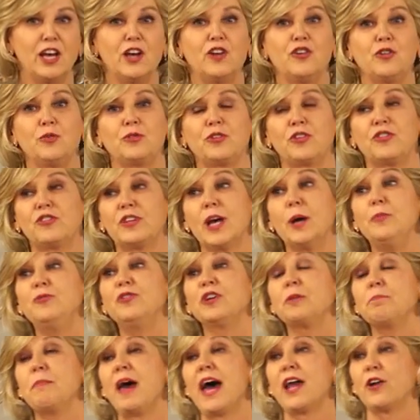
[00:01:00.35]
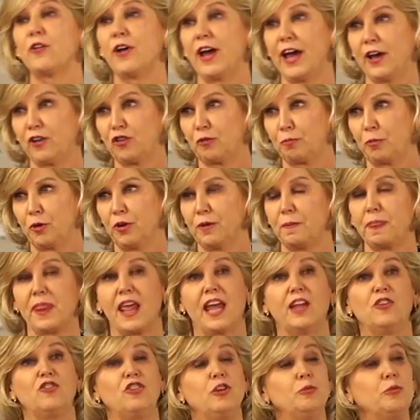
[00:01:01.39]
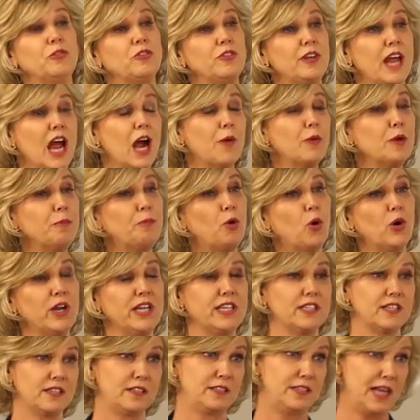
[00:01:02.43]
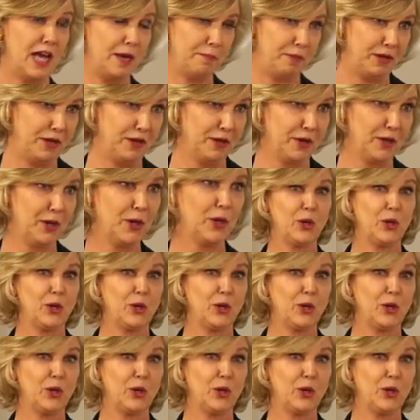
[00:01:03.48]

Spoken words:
She was a subject matter expert, and she was now reporting to Debbie,